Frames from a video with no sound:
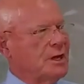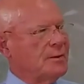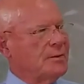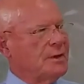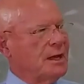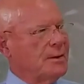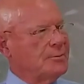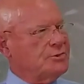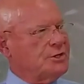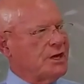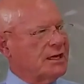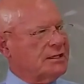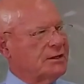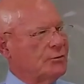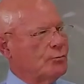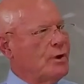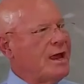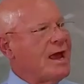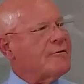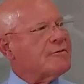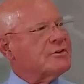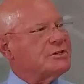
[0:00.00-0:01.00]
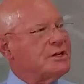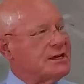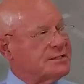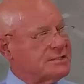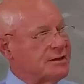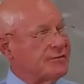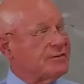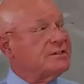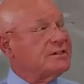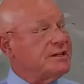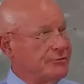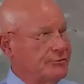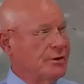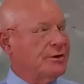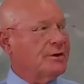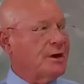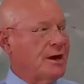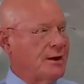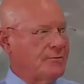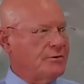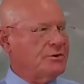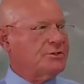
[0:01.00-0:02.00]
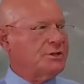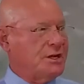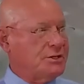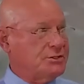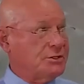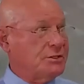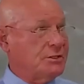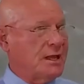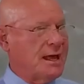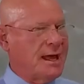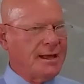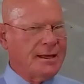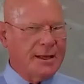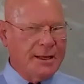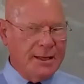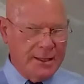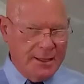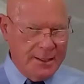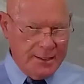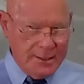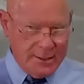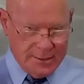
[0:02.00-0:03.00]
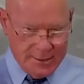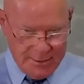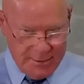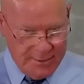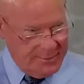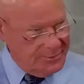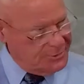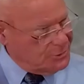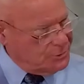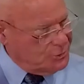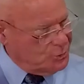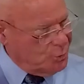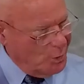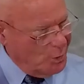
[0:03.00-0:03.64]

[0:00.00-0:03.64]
objective, we have a chance to have a different conversation. Like, to